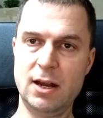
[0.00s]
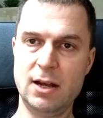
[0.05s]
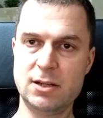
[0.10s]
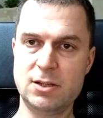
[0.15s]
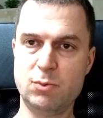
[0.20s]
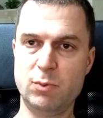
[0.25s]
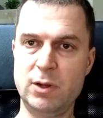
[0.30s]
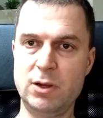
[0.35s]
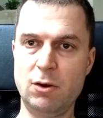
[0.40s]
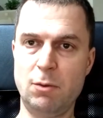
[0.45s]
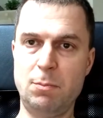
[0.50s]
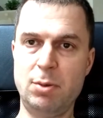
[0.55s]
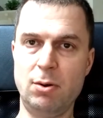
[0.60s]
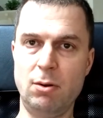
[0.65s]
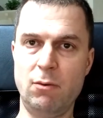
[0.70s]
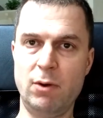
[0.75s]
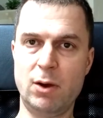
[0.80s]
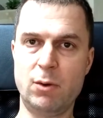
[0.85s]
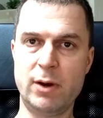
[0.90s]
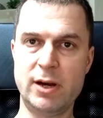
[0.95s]
hit us with your
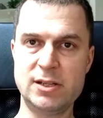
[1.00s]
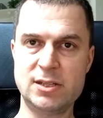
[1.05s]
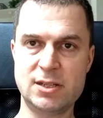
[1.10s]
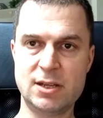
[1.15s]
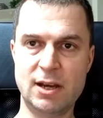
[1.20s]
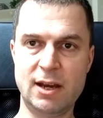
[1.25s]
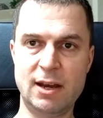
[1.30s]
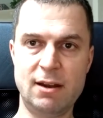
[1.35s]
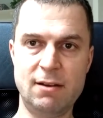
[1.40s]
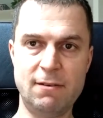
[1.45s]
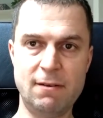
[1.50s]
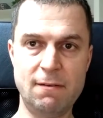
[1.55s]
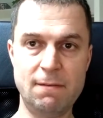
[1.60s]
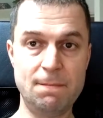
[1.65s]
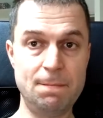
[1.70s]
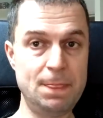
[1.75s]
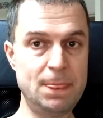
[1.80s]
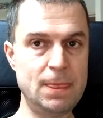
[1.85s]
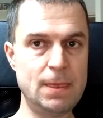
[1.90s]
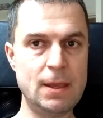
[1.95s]
pull requests,
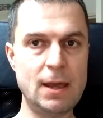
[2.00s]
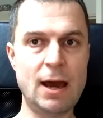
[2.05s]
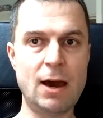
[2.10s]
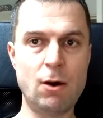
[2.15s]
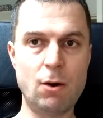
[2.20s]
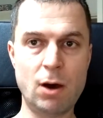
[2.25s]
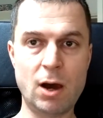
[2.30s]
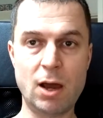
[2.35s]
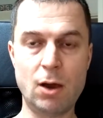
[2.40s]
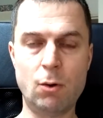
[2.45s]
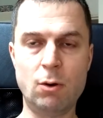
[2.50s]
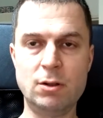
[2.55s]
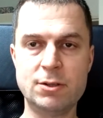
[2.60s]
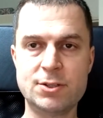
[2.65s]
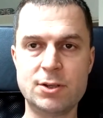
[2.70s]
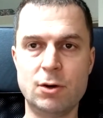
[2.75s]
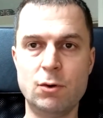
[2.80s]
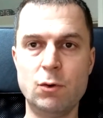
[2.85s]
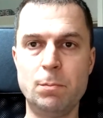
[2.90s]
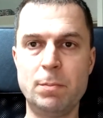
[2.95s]
and I
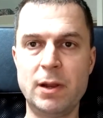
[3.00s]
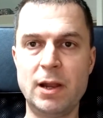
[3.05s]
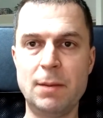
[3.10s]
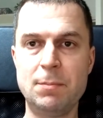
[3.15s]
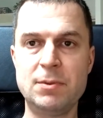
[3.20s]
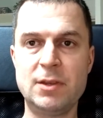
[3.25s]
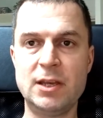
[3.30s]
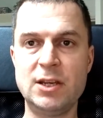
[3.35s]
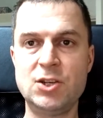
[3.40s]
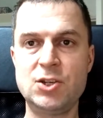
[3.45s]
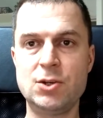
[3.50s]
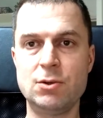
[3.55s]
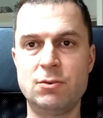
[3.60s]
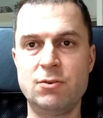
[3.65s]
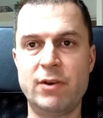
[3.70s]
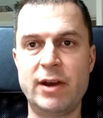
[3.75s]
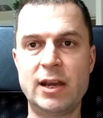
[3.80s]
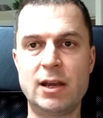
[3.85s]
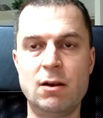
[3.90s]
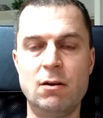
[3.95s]
also open up the
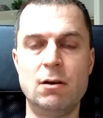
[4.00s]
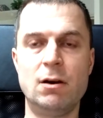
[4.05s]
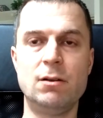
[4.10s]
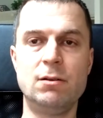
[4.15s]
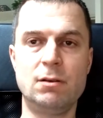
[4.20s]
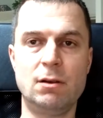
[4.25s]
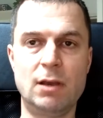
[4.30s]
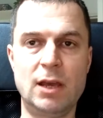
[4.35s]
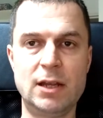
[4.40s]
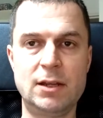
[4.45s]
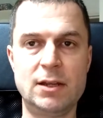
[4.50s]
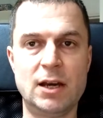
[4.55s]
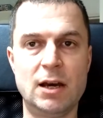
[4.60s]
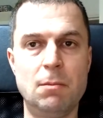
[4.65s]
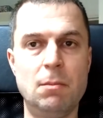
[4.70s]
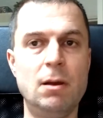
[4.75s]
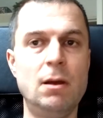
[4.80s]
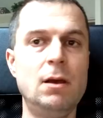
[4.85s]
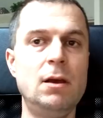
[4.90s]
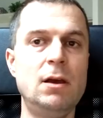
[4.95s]
issue tracker on
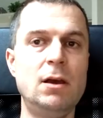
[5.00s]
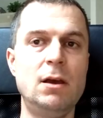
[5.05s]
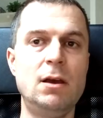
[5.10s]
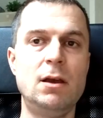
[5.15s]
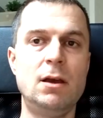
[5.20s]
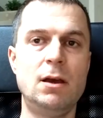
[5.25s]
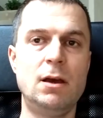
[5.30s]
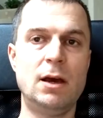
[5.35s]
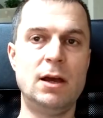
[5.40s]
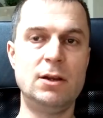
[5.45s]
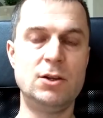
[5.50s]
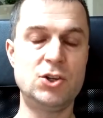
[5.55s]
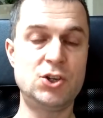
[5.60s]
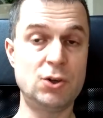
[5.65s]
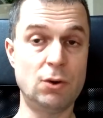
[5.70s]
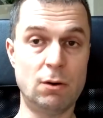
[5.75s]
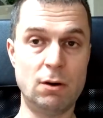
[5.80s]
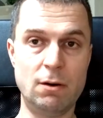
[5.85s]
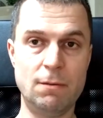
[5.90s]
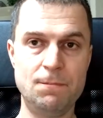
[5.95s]
GitHub,
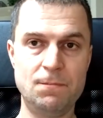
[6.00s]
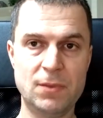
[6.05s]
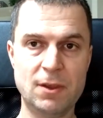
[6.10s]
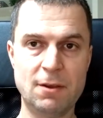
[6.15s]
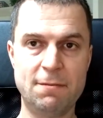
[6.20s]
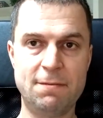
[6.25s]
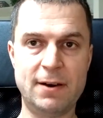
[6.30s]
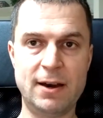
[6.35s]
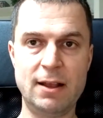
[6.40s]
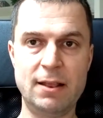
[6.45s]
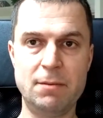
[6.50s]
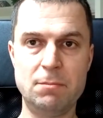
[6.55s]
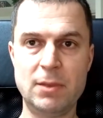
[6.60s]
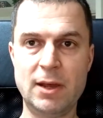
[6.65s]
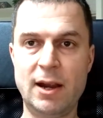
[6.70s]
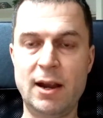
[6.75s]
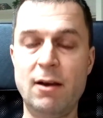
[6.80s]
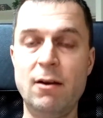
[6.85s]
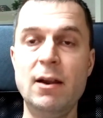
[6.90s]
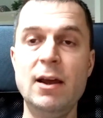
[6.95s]
and sure, file
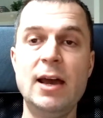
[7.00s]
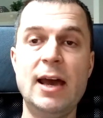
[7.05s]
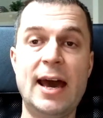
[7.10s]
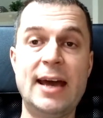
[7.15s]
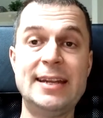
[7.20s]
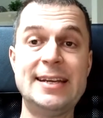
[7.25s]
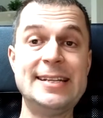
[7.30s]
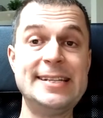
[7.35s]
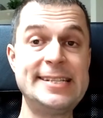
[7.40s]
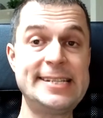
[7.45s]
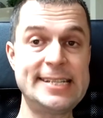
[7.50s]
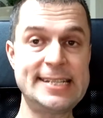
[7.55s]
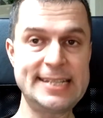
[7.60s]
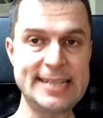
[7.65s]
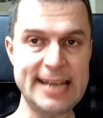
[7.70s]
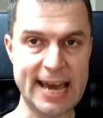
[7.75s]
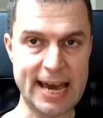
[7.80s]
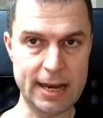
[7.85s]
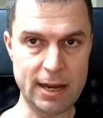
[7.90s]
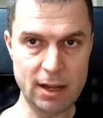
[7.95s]
them there. And
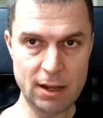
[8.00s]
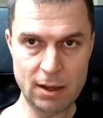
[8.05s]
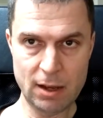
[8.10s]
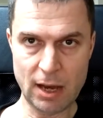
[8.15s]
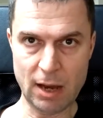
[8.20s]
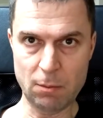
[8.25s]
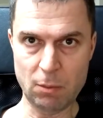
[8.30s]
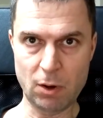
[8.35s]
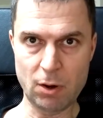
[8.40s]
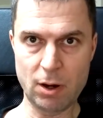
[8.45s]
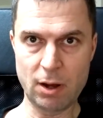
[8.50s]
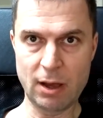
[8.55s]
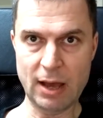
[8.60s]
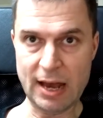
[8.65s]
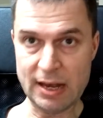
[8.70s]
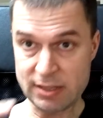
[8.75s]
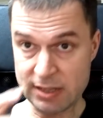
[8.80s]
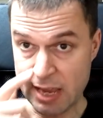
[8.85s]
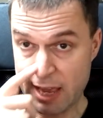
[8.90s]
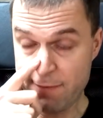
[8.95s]
instead, I'm
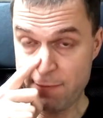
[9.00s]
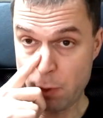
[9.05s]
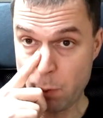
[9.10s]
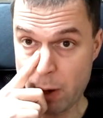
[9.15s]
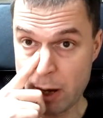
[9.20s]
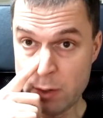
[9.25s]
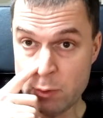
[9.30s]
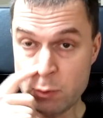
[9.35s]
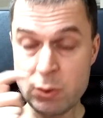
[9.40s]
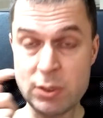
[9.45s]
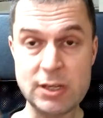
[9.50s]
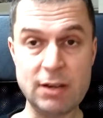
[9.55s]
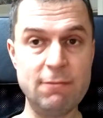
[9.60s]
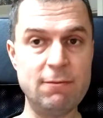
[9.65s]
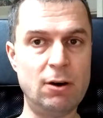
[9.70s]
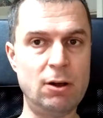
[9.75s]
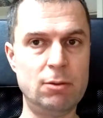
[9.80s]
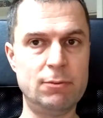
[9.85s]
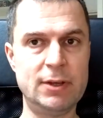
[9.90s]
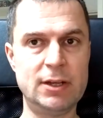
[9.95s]
gonna ask everyone
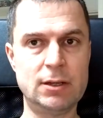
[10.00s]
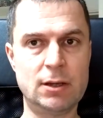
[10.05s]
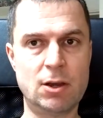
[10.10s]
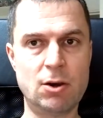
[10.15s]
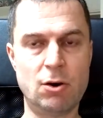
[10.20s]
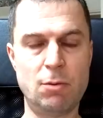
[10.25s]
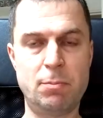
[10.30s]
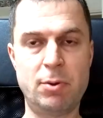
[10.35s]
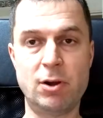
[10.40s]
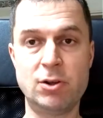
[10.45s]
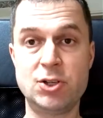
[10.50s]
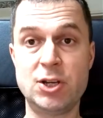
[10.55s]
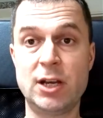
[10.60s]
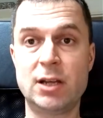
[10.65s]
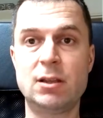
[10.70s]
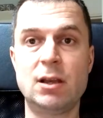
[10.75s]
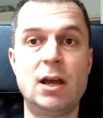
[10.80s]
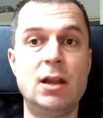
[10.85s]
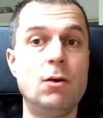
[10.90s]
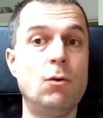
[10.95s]
who's involved in the curl
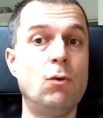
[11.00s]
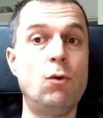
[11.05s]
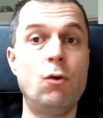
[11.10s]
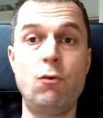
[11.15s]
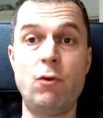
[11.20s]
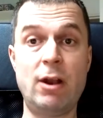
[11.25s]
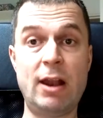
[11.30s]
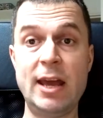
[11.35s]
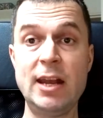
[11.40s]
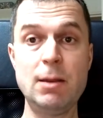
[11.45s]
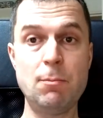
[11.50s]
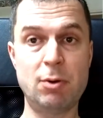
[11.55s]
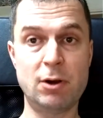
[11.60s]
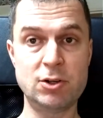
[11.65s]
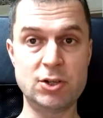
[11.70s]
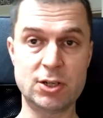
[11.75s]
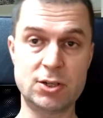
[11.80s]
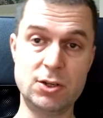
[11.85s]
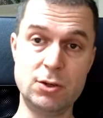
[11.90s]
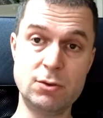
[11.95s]
project and or
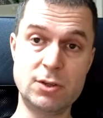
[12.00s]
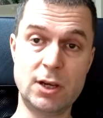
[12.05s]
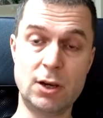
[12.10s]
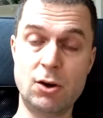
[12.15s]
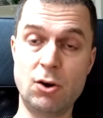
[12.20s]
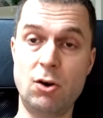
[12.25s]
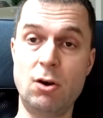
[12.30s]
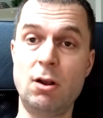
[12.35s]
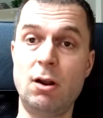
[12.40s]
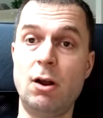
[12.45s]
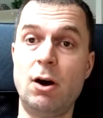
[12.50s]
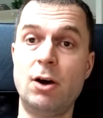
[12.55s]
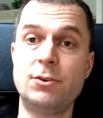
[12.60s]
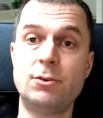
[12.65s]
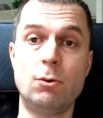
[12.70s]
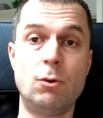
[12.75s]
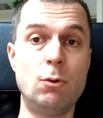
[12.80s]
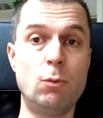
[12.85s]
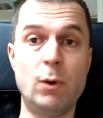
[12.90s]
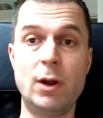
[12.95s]
related projects using curl a
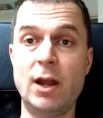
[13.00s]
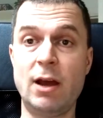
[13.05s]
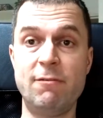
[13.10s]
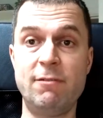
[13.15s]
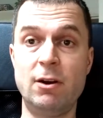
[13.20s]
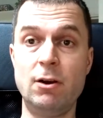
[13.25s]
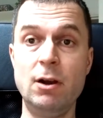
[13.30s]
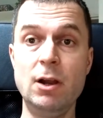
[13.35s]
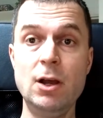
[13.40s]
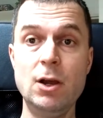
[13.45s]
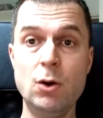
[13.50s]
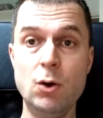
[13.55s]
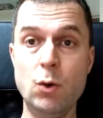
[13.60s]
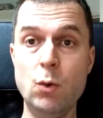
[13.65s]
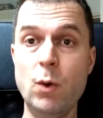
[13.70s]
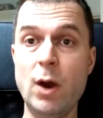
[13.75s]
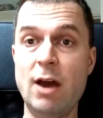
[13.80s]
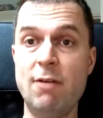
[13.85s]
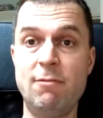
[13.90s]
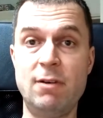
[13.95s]
lot or whatever,
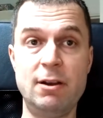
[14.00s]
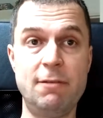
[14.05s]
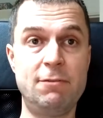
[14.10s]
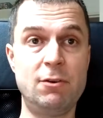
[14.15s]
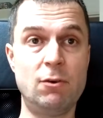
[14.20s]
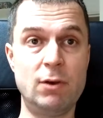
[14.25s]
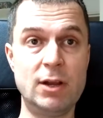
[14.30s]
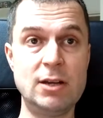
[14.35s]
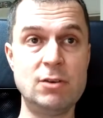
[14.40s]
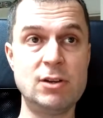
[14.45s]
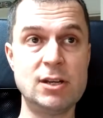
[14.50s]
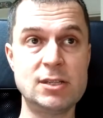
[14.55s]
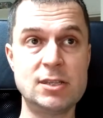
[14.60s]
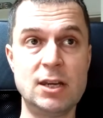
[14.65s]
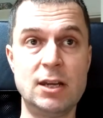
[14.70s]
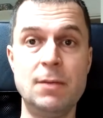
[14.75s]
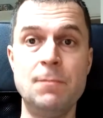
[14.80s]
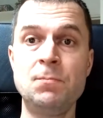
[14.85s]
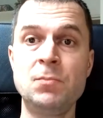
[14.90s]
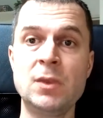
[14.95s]
whoever, if you're
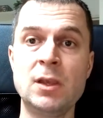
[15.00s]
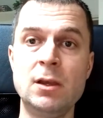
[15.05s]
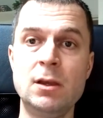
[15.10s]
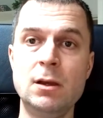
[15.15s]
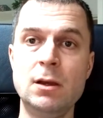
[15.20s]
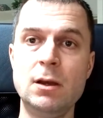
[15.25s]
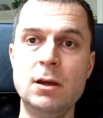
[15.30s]
interested,